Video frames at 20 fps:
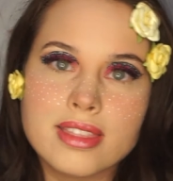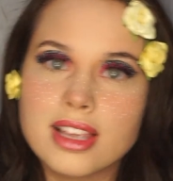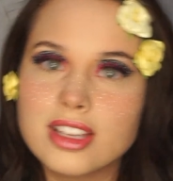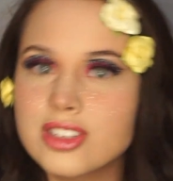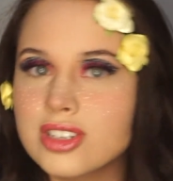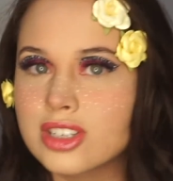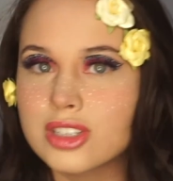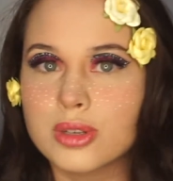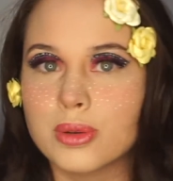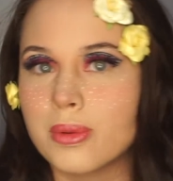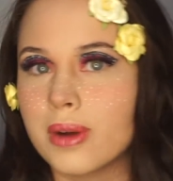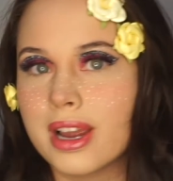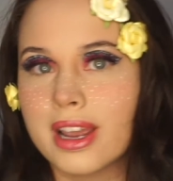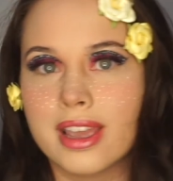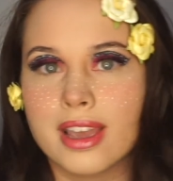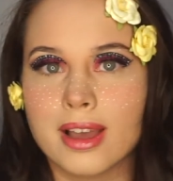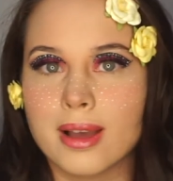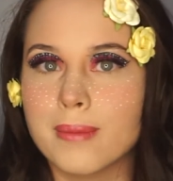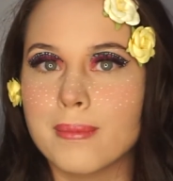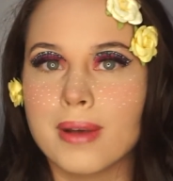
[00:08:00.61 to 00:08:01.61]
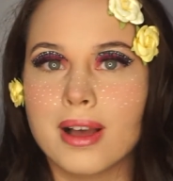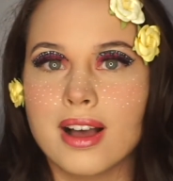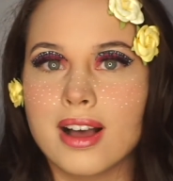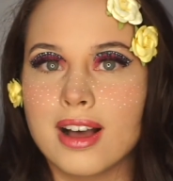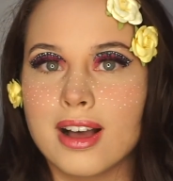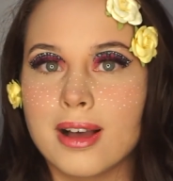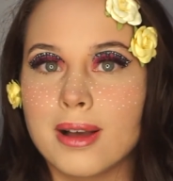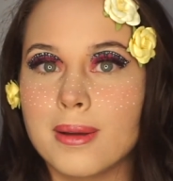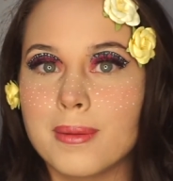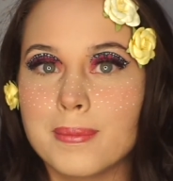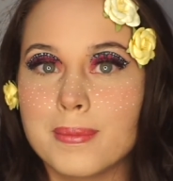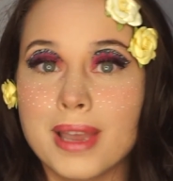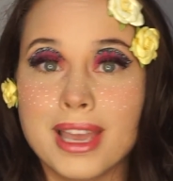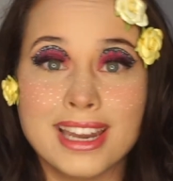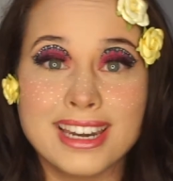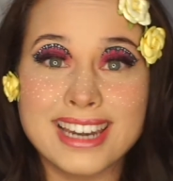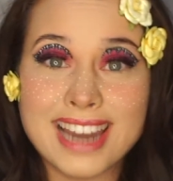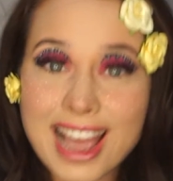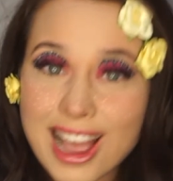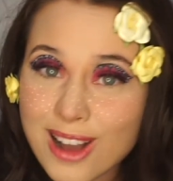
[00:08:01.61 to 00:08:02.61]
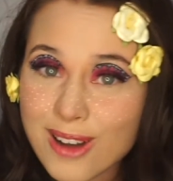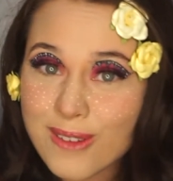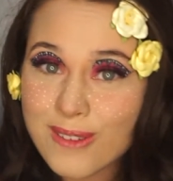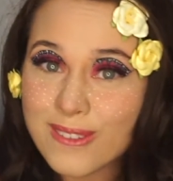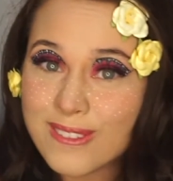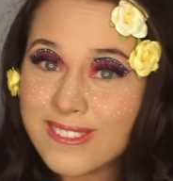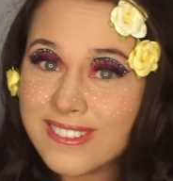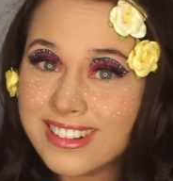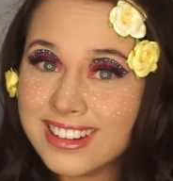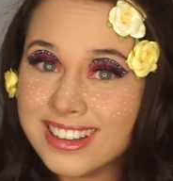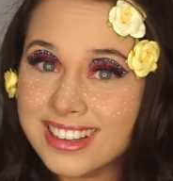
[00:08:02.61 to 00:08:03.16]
that's just who I am. And now,